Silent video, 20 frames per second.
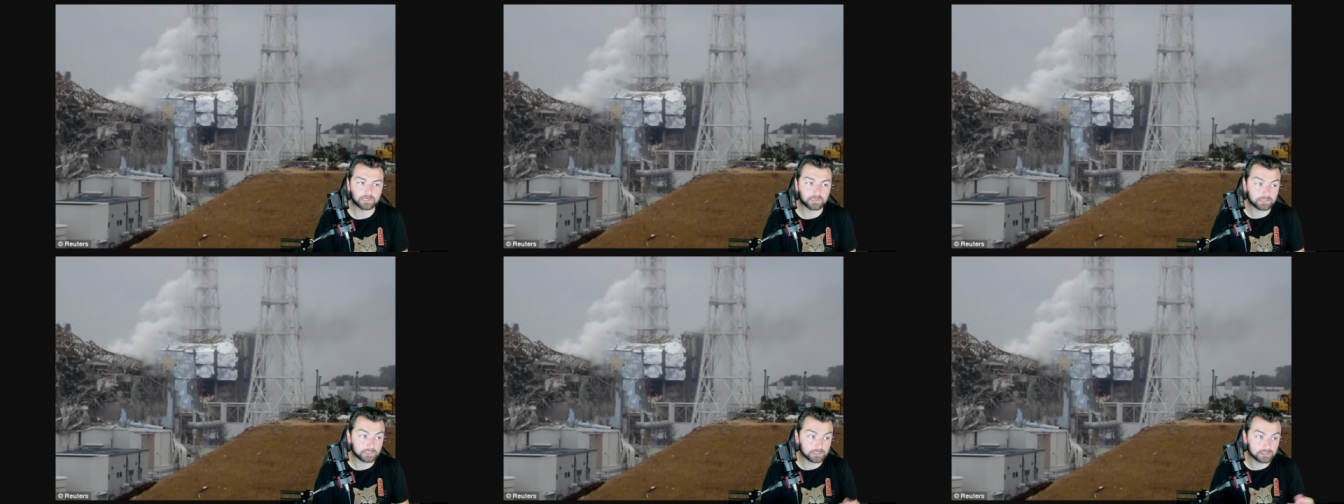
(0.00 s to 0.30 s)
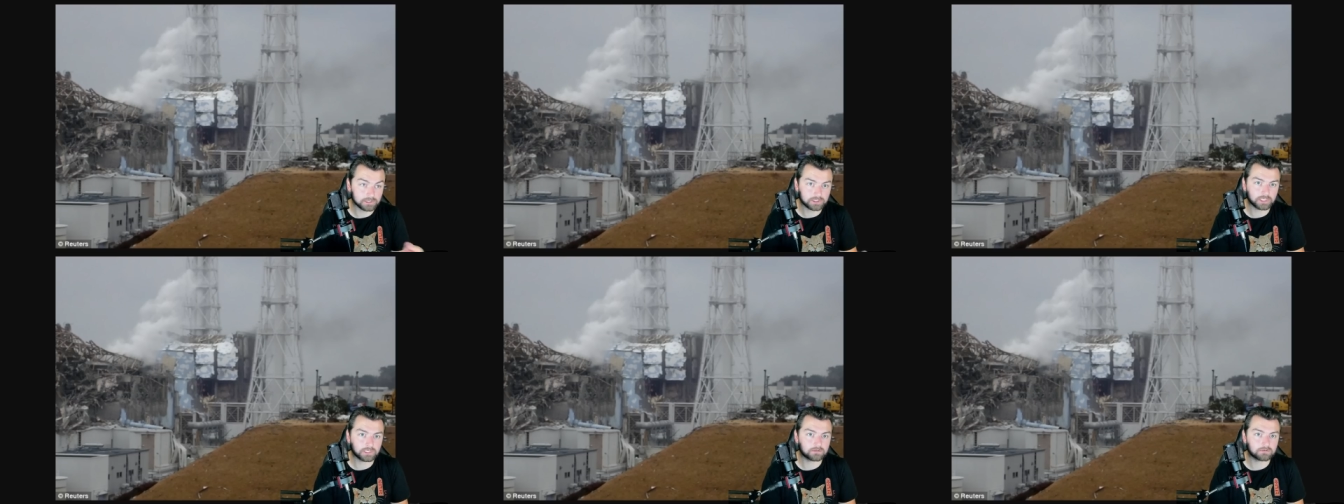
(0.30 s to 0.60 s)
and
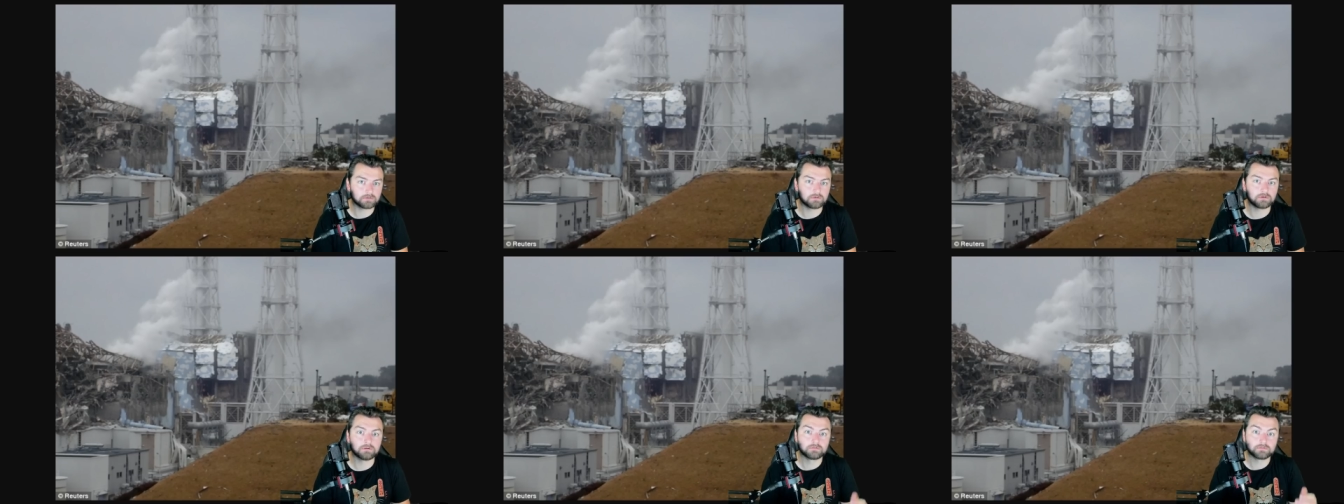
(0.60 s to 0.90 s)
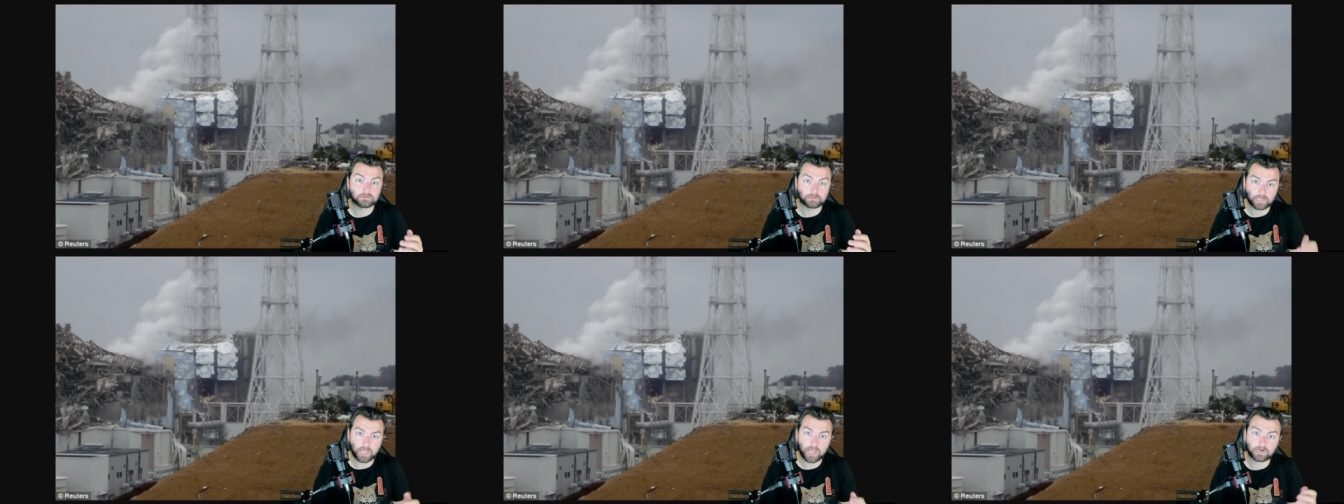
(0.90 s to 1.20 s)
in general,
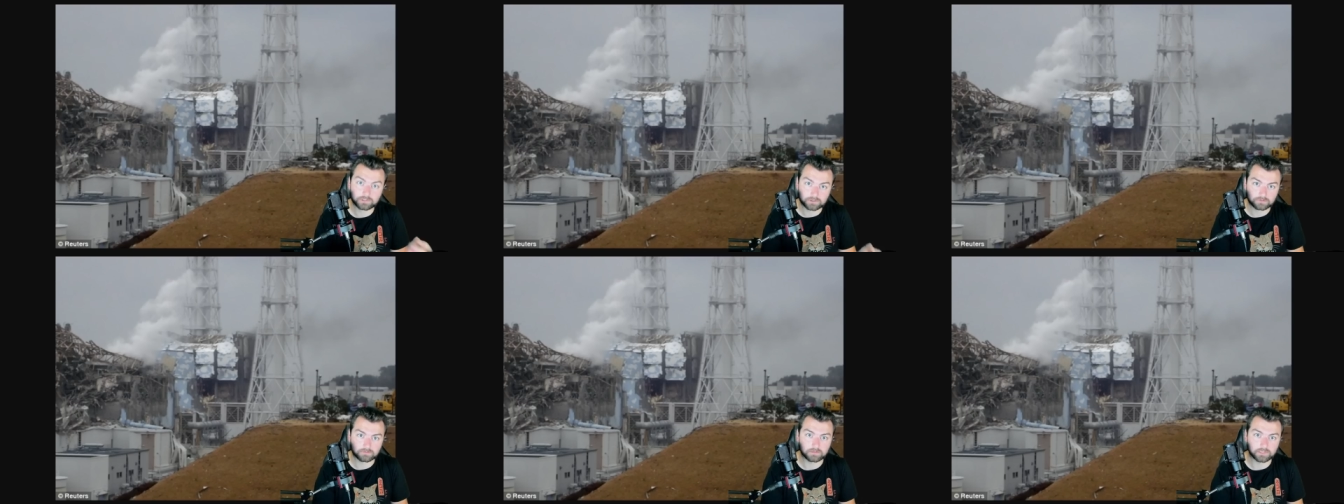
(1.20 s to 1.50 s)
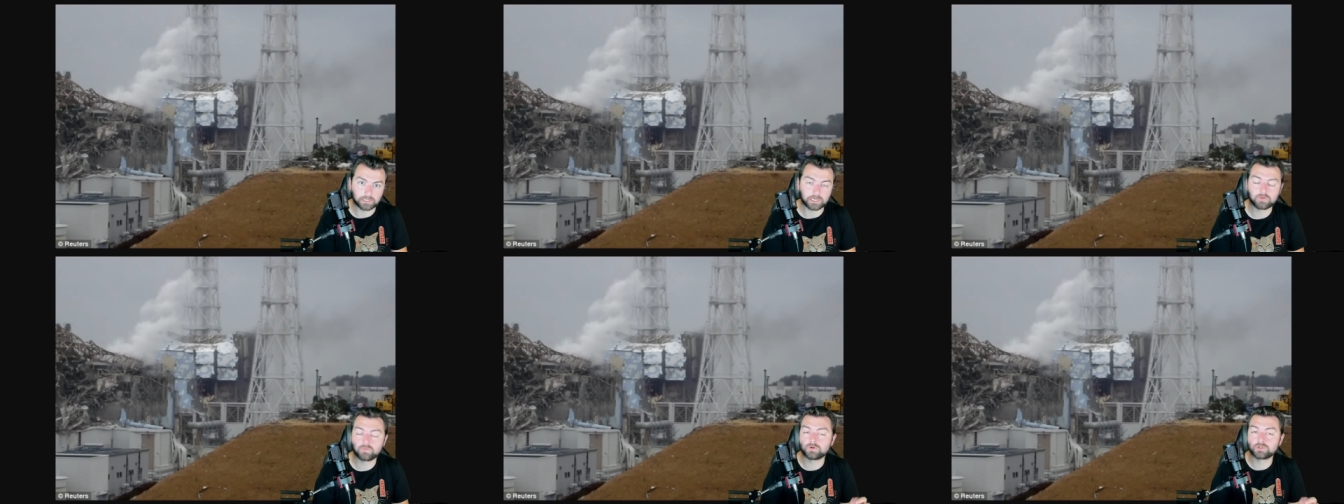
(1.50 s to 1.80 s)

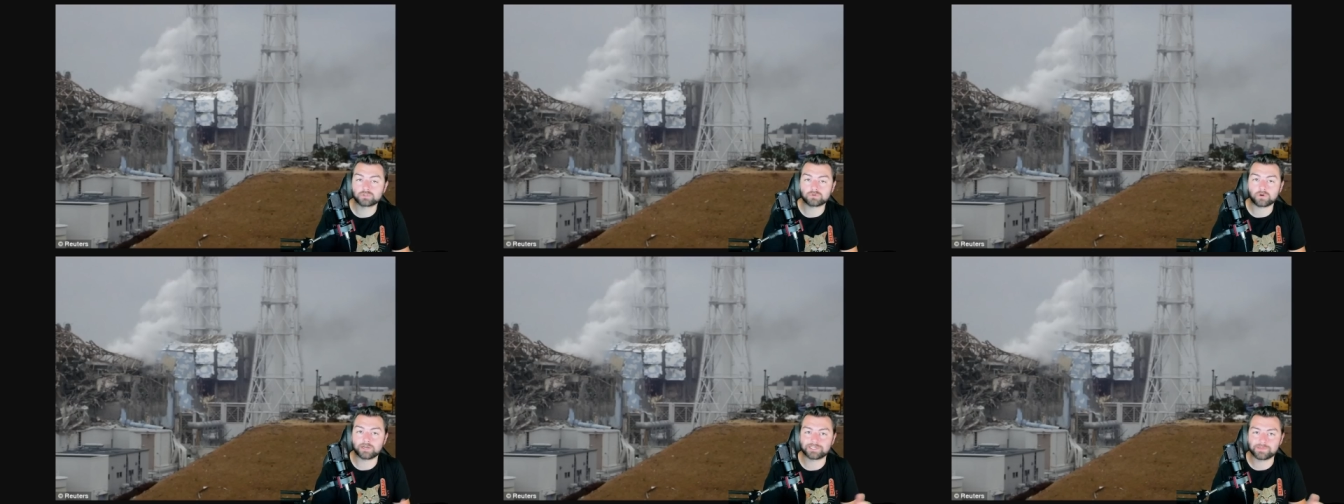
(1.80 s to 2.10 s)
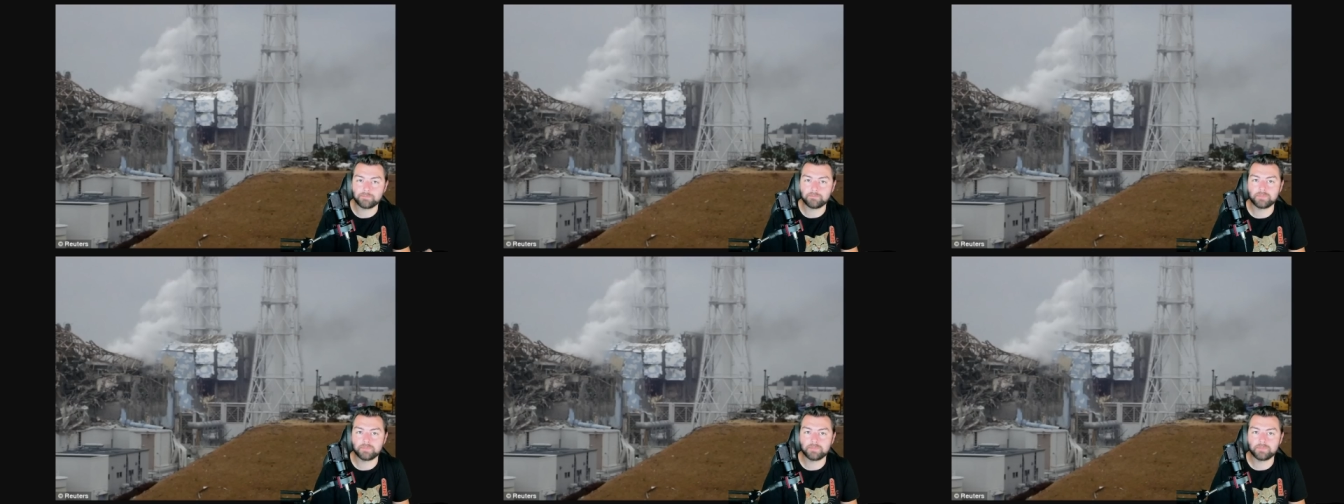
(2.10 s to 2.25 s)
naturally, would try to